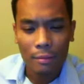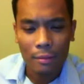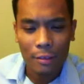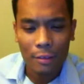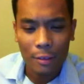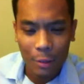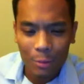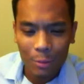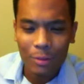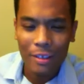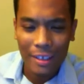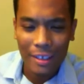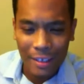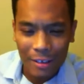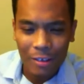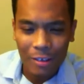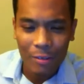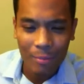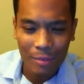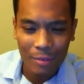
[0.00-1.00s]
You know what they
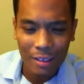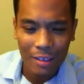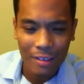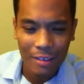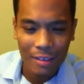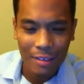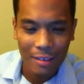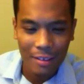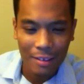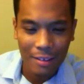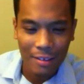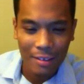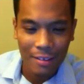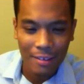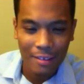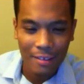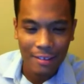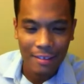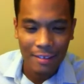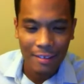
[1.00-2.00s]
call me?
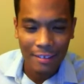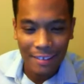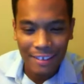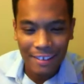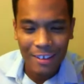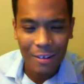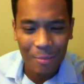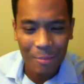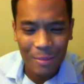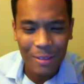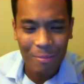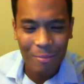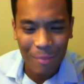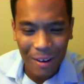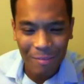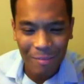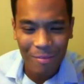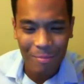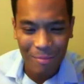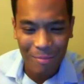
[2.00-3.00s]
They call me the
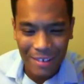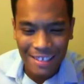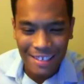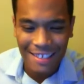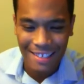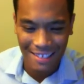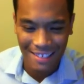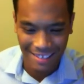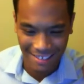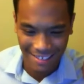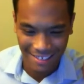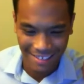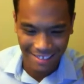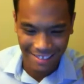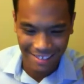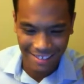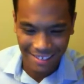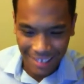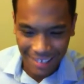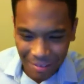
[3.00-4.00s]
Mafa president.
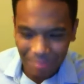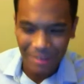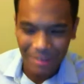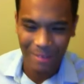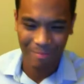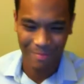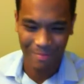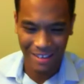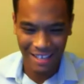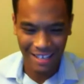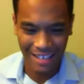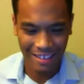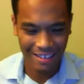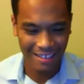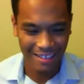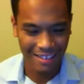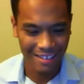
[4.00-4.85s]
Come on, man.